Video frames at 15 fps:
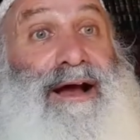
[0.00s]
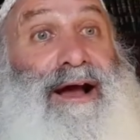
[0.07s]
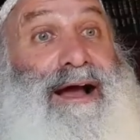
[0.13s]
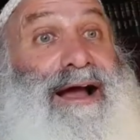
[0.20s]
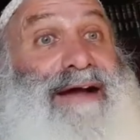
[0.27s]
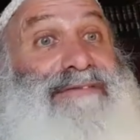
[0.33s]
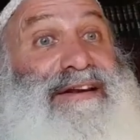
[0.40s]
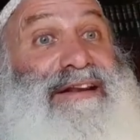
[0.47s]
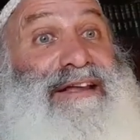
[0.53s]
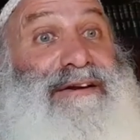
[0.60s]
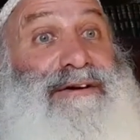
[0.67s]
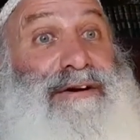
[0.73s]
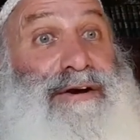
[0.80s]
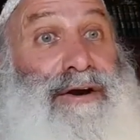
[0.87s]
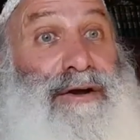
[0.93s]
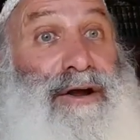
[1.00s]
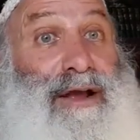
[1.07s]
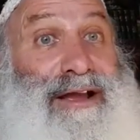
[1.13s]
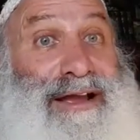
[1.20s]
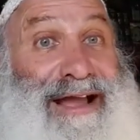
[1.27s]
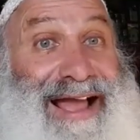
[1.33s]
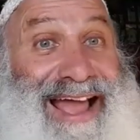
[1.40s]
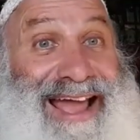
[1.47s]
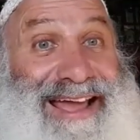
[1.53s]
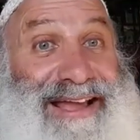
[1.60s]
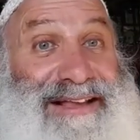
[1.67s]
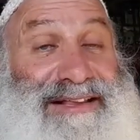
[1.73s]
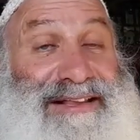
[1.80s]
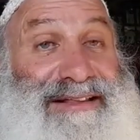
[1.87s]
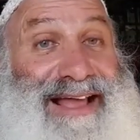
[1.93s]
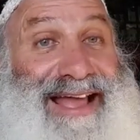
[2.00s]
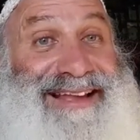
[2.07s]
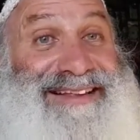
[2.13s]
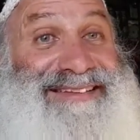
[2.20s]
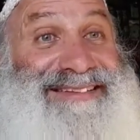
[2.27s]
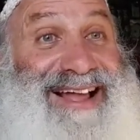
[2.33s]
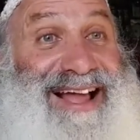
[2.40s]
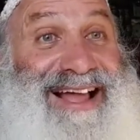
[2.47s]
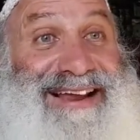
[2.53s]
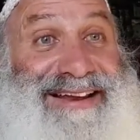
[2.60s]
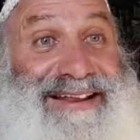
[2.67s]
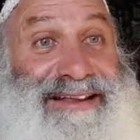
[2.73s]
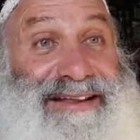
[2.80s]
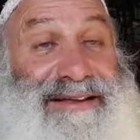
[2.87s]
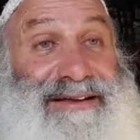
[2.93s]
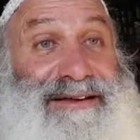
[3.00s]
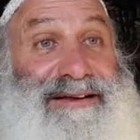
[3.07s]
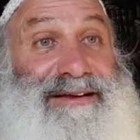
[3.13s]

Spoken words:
I have an inner anxiety